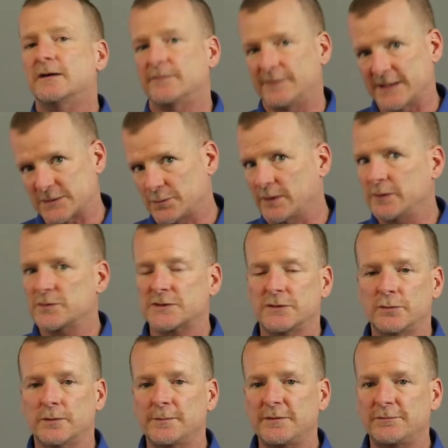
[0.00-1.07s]
That's what he was
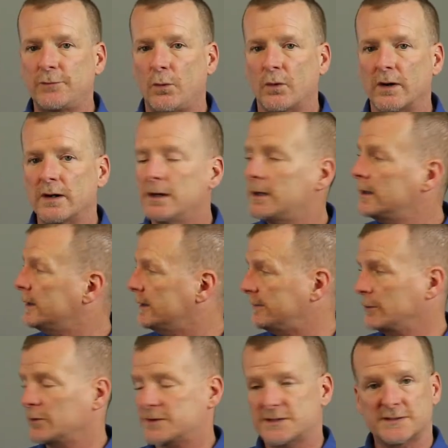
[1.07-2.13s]
doing before. If he
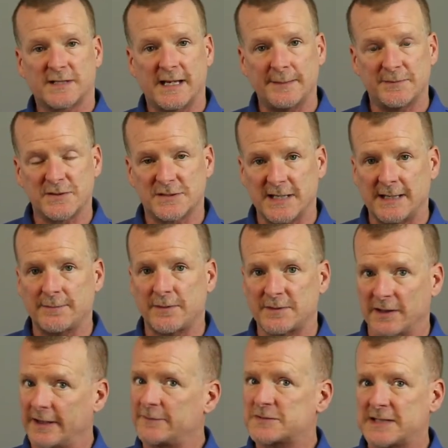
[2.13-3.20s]
wants to keep the same
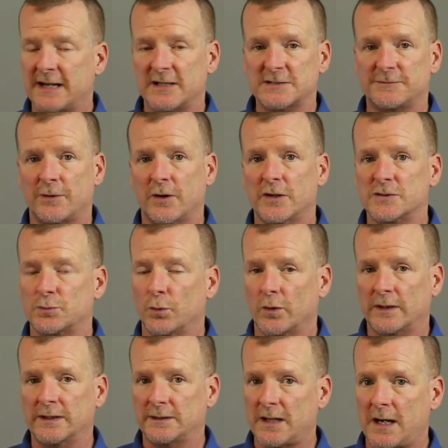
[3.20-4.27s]
lifestyle as far as
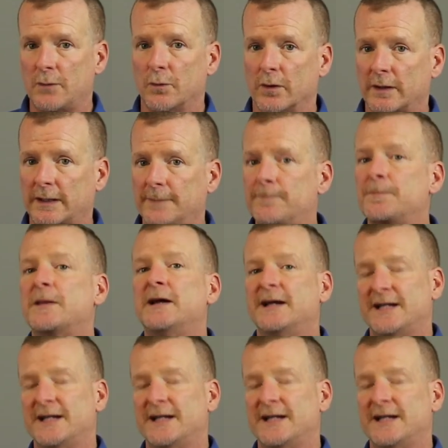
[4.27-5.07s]
working, not working,